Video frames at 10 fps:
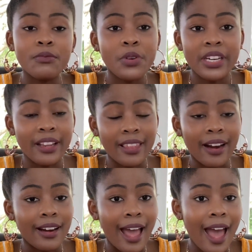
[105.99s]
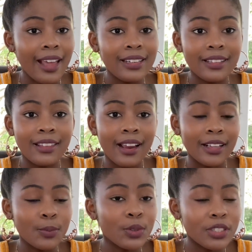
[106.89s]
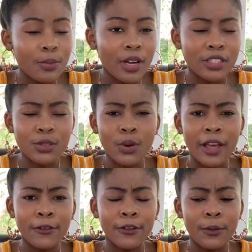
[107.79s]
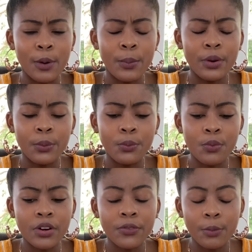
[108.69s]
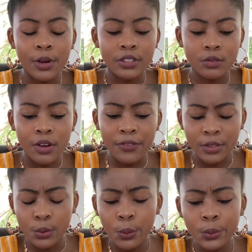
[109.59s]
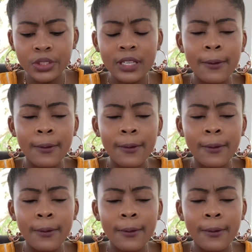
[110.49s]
We did that. I did that. I spoke to the pastor's wife. I remember one of the pastor's wife I told.